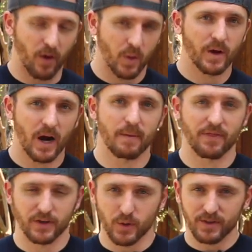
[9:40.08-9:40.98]
following our
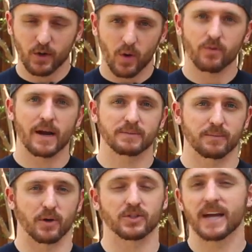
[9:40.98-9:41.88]
method, doing the Gordon
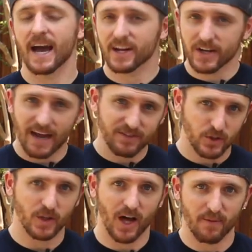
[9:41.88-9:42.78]
Ramsay approach, yeah, you're going to have to
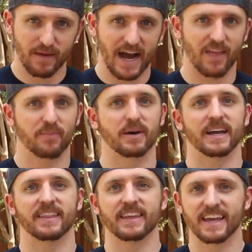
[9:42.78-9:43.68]
do a lot of math,
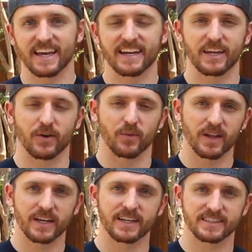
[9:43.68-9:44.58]
but in the end, you're
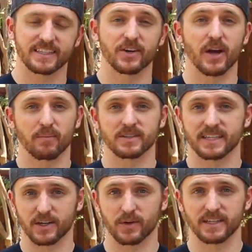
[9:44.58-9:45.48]
really going to see your
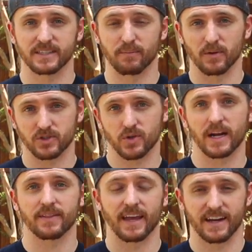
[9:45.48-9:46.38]
numbers increase in both
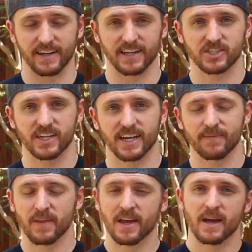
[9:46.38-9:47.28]
strength and
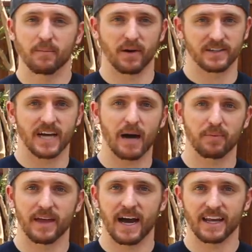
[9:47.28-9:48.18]
conditioning. But on
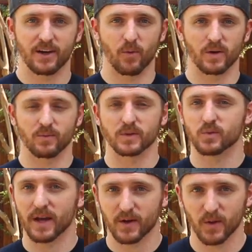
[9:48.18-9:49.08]
top of that, you know,
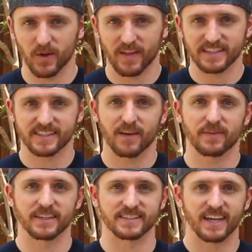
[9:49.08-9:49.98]
what's way cooler than that
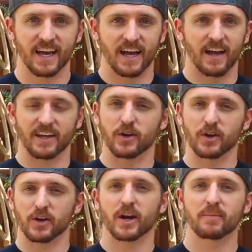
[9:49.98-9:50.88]
stuff is, you know,
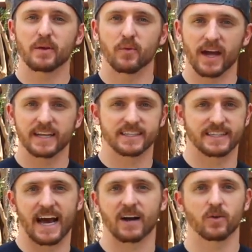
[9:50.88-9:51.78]
you're going to be ready to
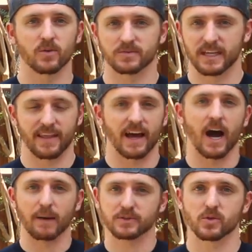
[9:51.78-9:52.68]
tackle, say, that
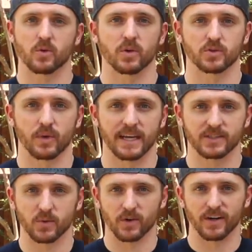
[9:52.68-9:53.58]
obstacle course
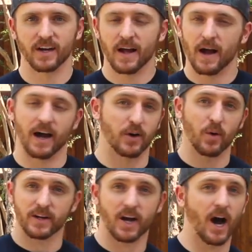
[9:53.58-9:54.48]
race, or
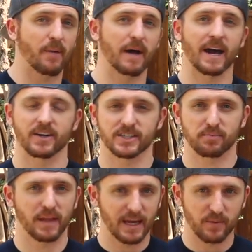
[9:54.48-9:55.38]
going to combat, or
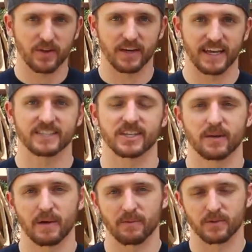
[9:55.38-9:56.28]
just playing with your kids. You're
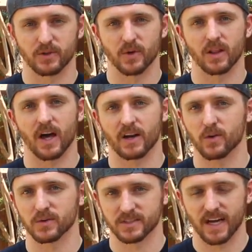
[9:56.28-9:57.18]
going to be able to do a lot of
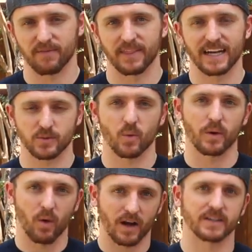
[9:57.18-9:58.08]
cool stuff, and that's what
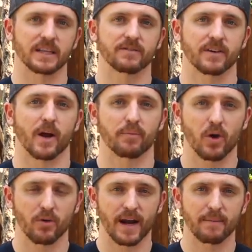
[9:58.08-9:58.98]
we want to deliver in our
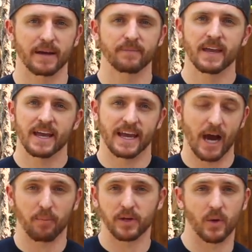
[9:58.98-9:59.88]
programming and
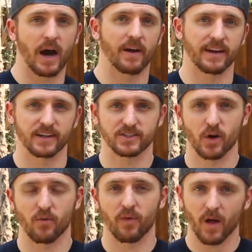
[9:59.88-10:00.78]
helping you out here.
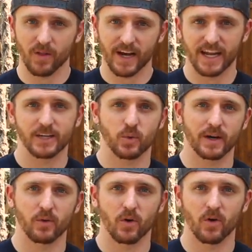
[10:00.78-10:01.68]
So follow that
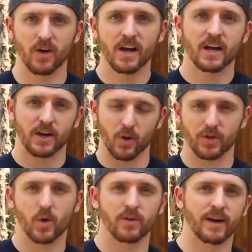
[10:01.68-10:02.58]
80-20 rule, go
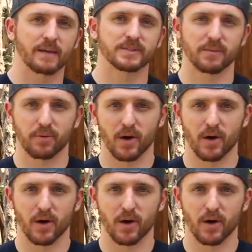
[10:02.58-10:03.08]
the Gordon Ramsay